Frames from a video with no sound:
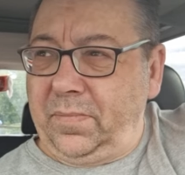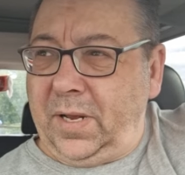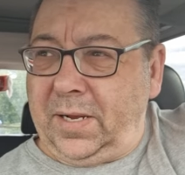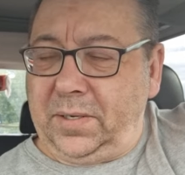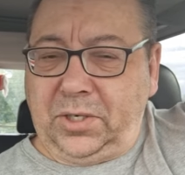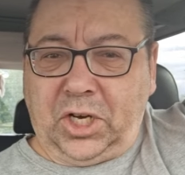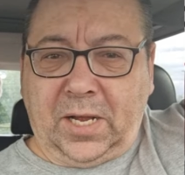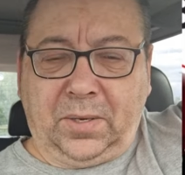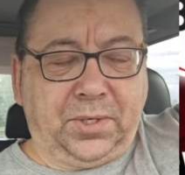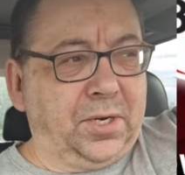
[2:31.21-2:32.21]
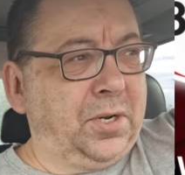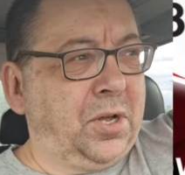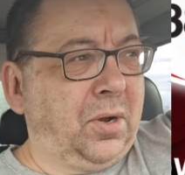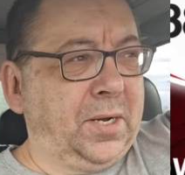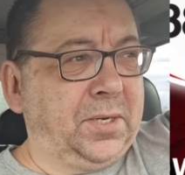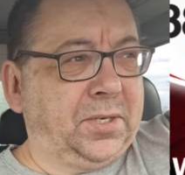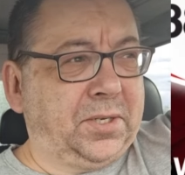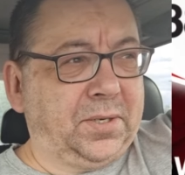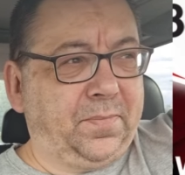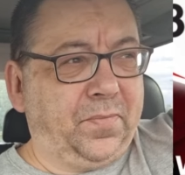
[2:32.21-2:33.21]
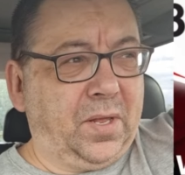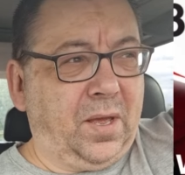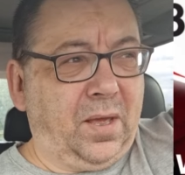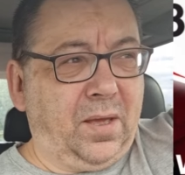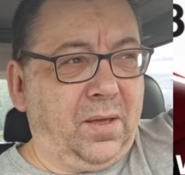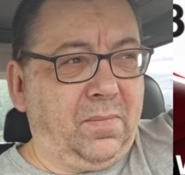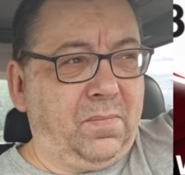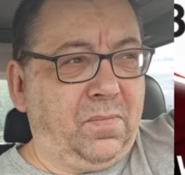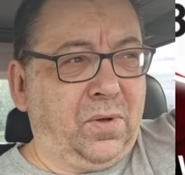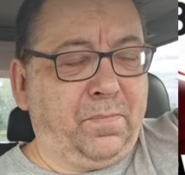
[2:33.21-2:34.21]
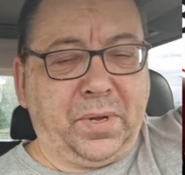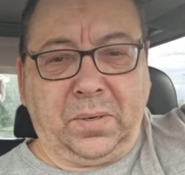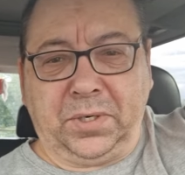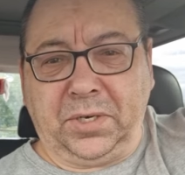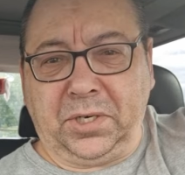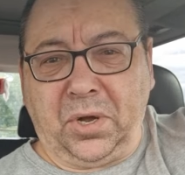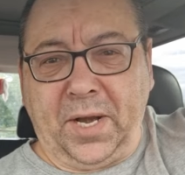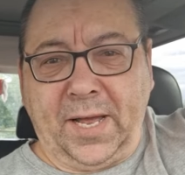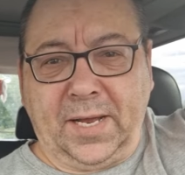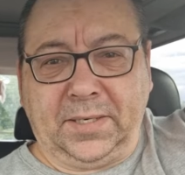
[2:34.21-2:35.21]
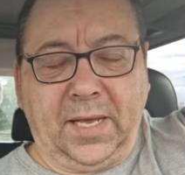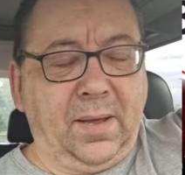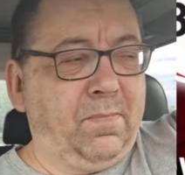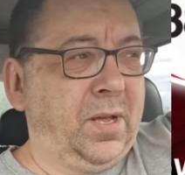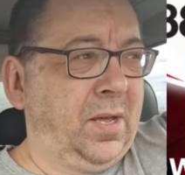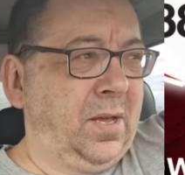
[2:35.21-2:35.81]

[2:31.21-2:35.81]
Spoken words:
that Charles and Collins, what Bolton's got in our team.